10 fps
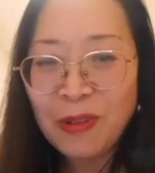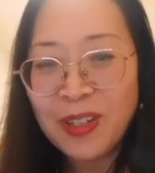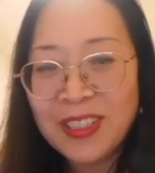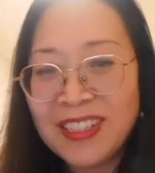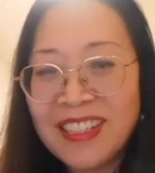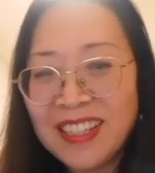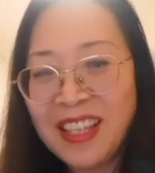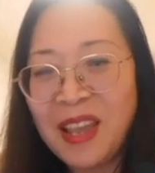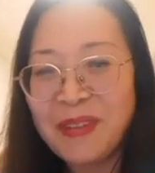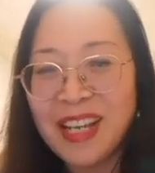almost the
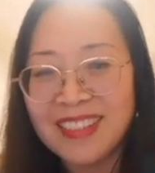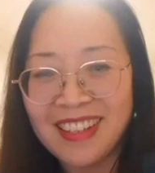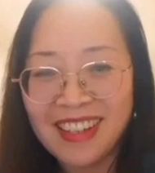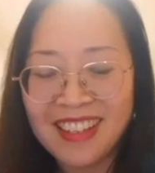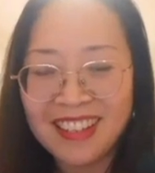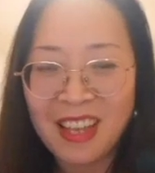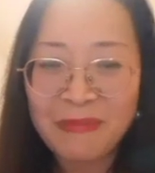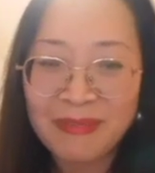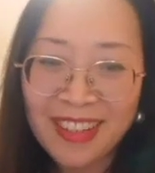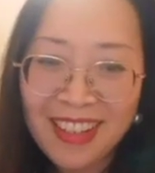same as
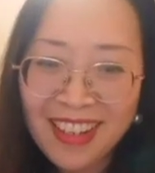him.